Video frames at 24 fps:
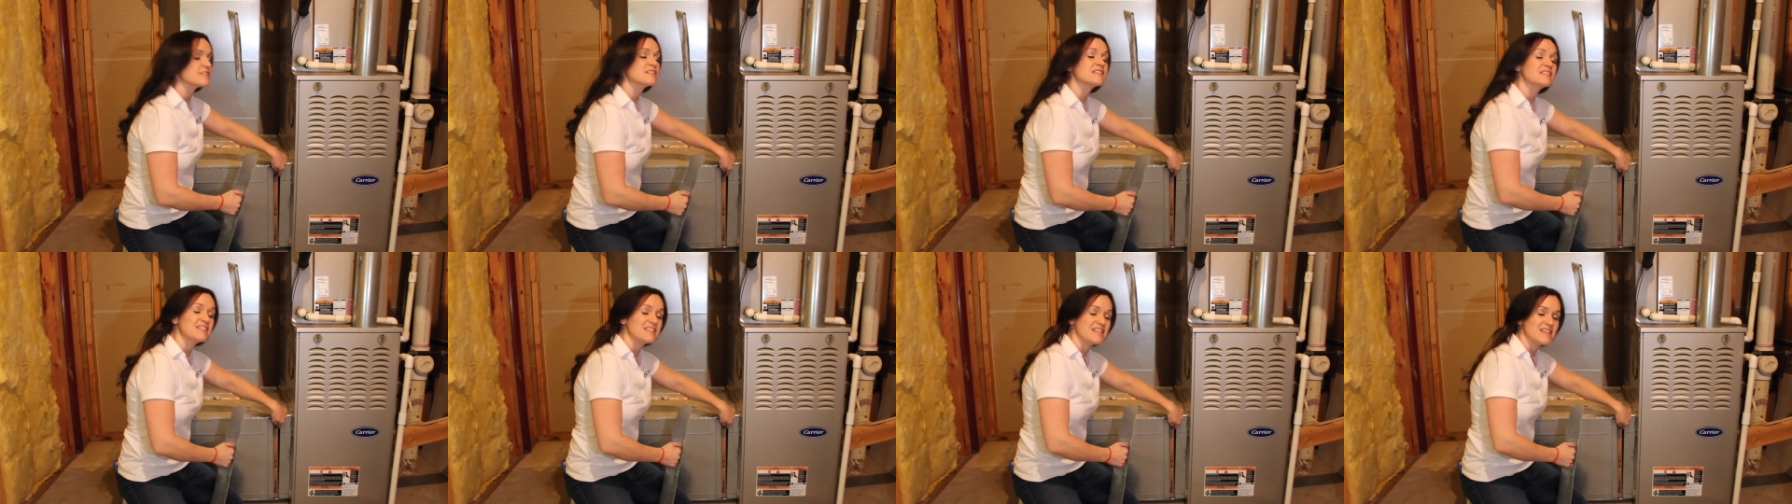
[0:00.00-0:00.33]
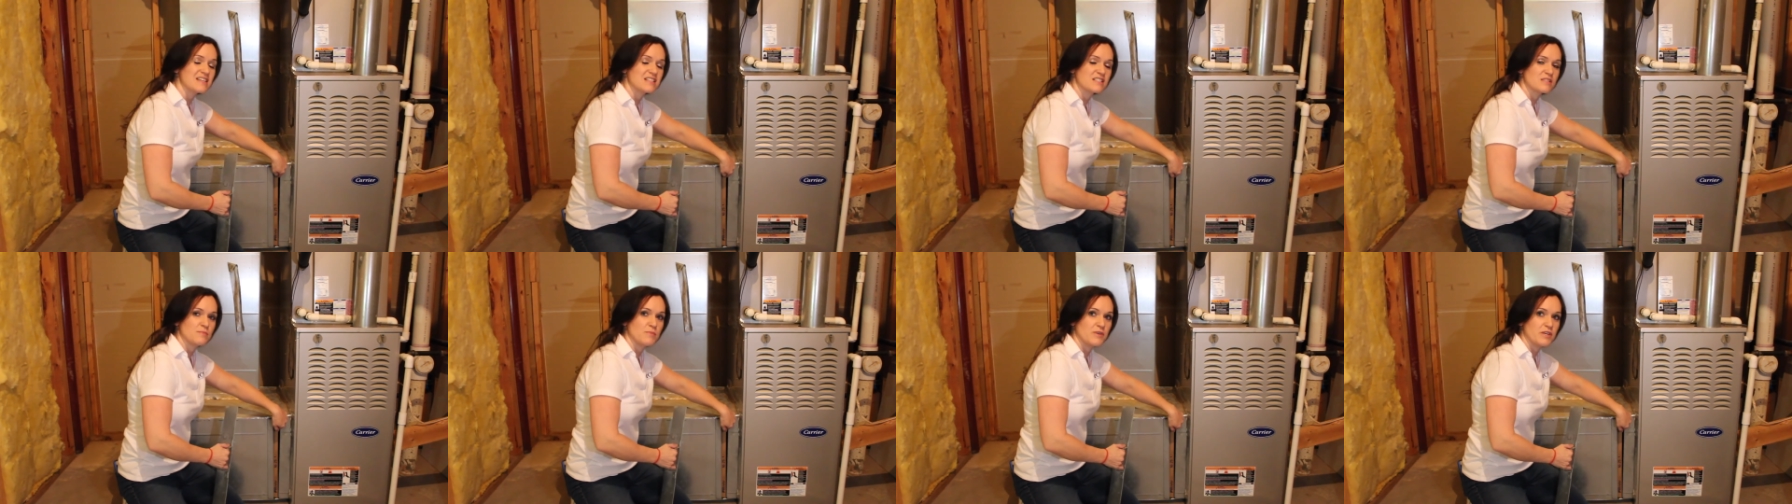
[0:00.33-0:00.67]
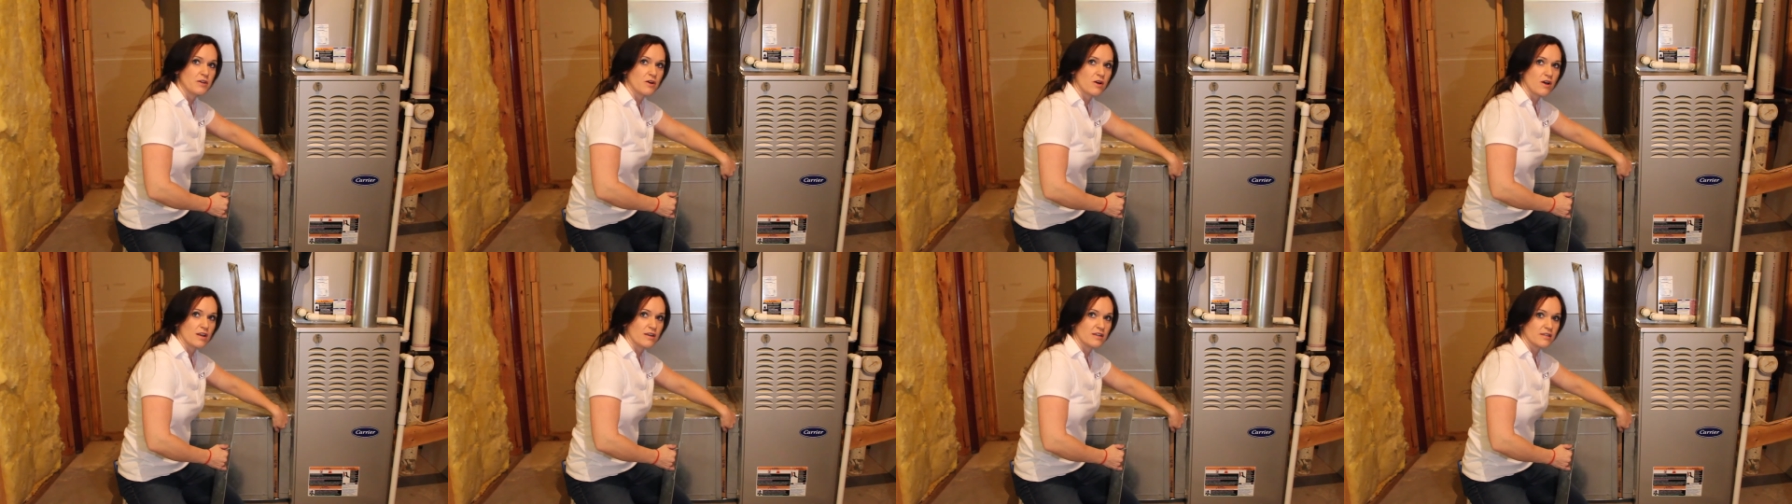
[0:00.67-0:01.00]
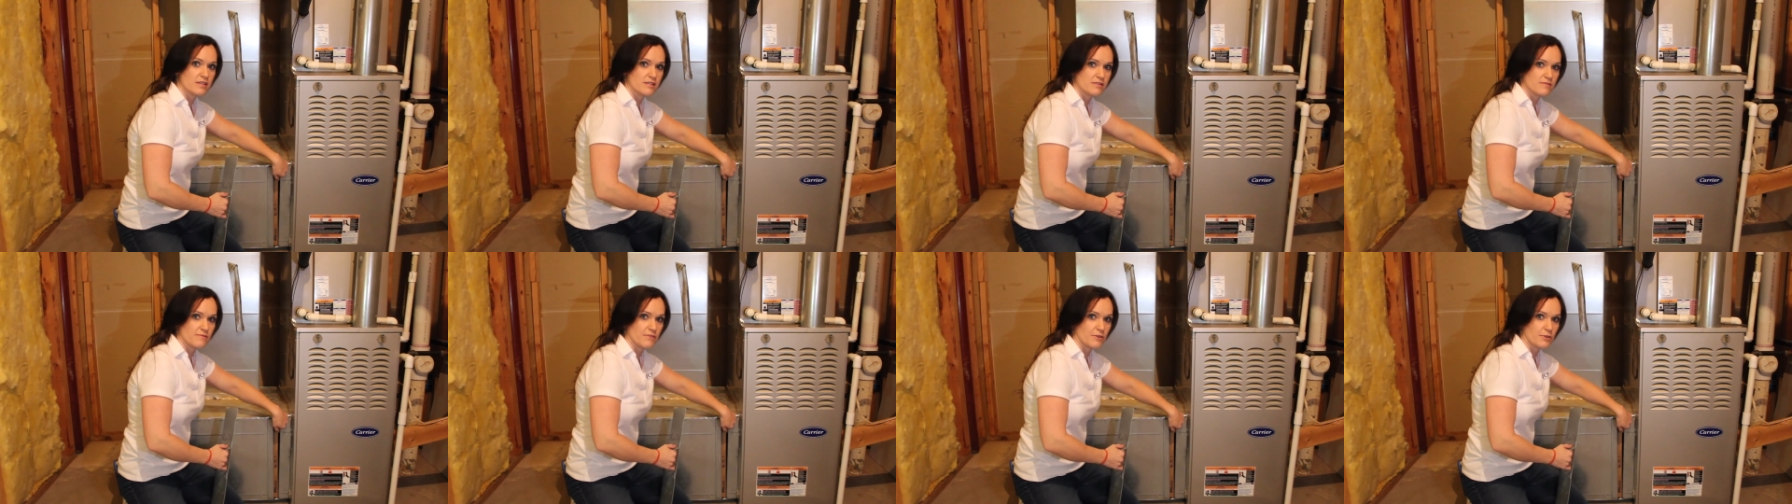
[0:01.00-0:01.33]
sneaks beyond
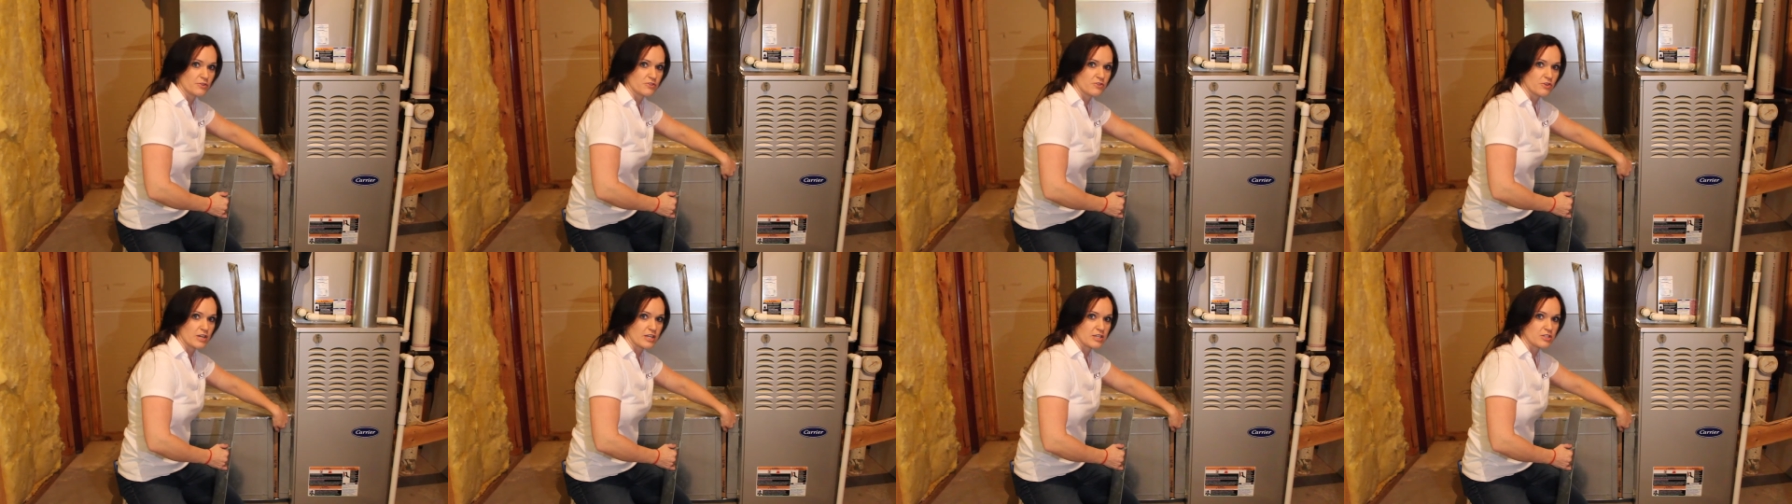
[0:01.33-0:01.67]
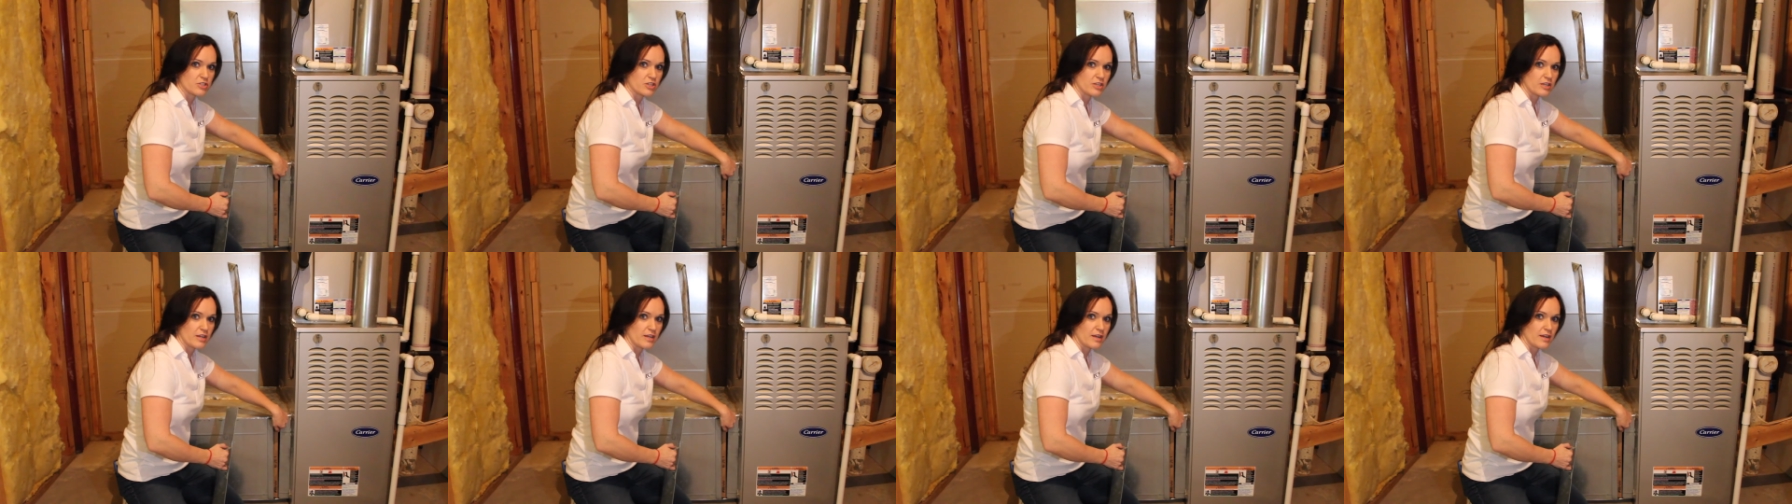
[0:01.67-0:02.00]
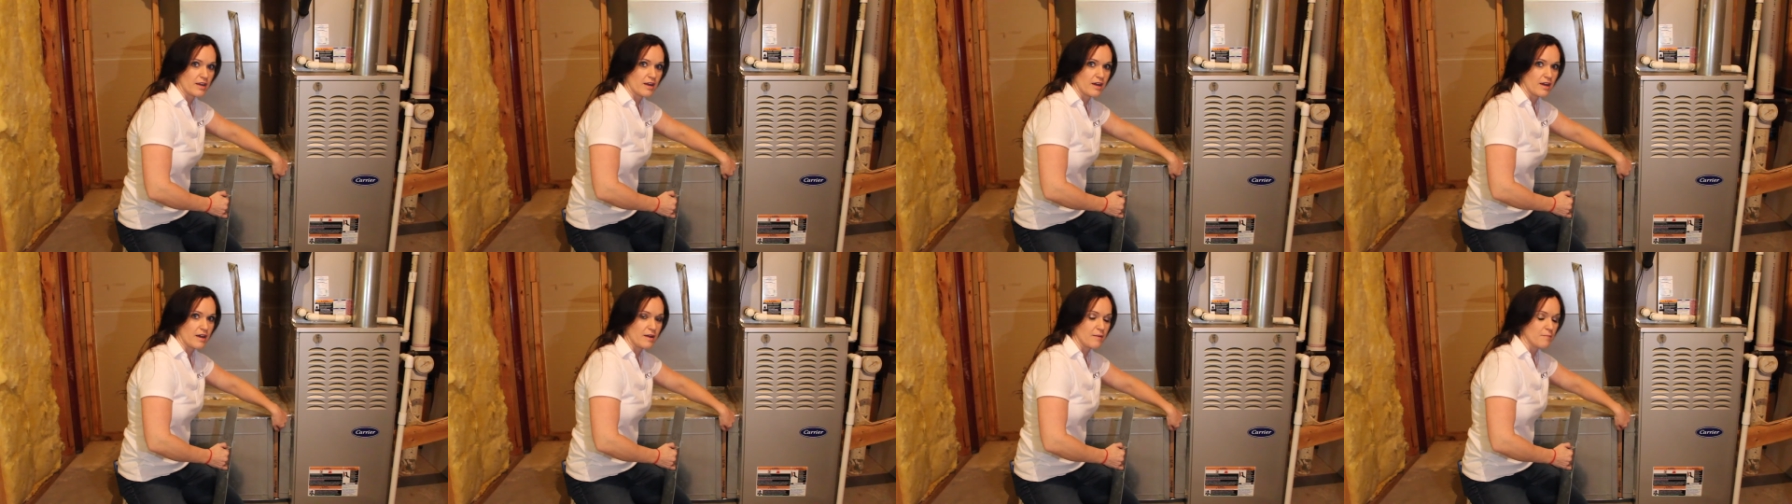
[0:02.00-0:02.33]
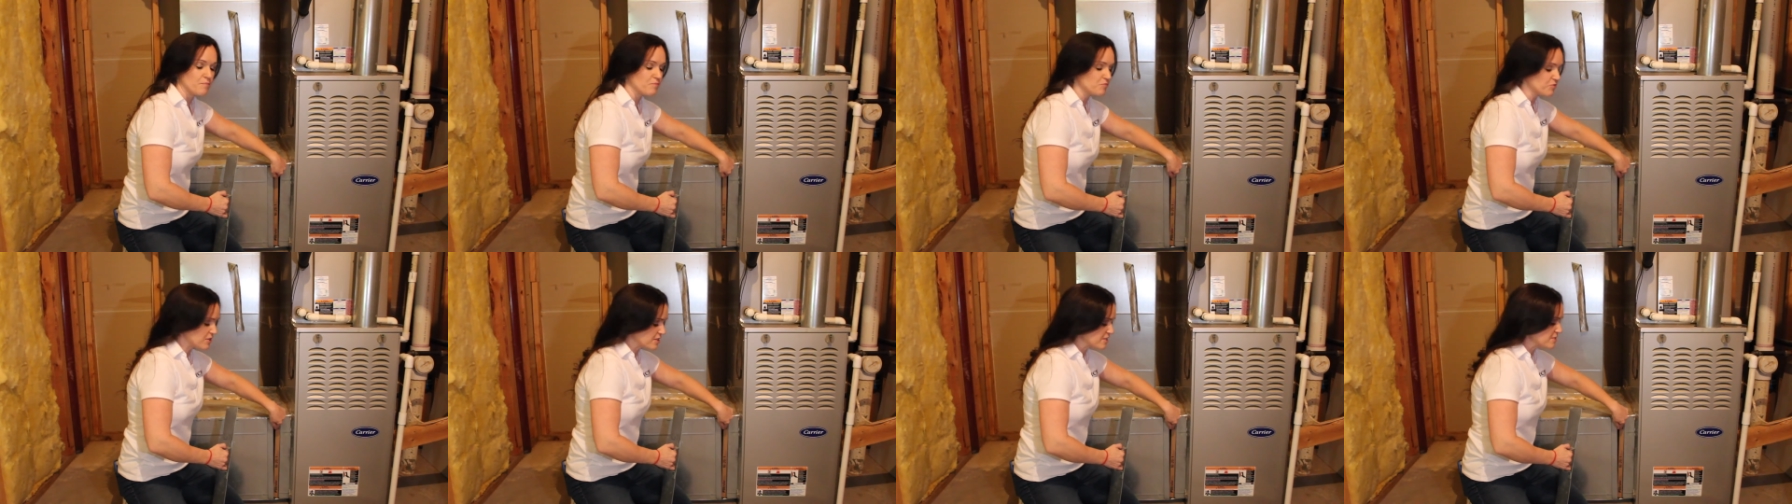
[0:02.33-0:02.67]
this filtration,
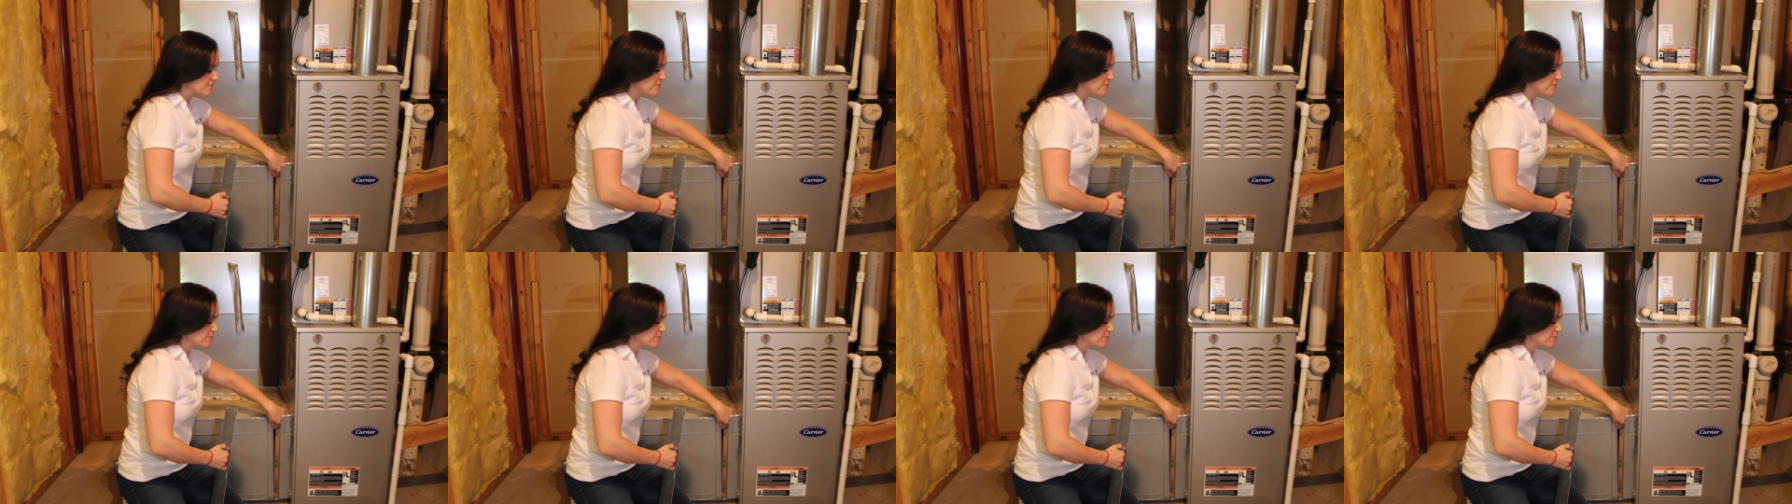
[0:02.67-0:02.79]
this